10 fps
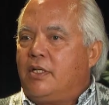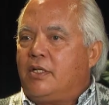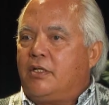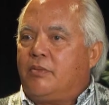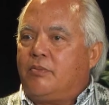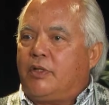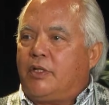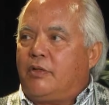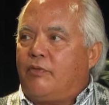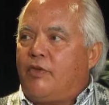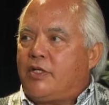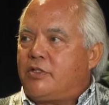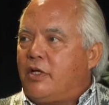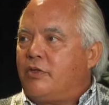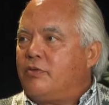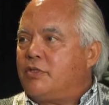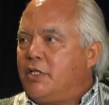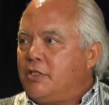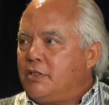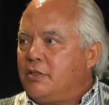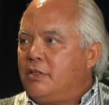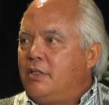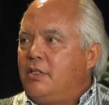advanced authorization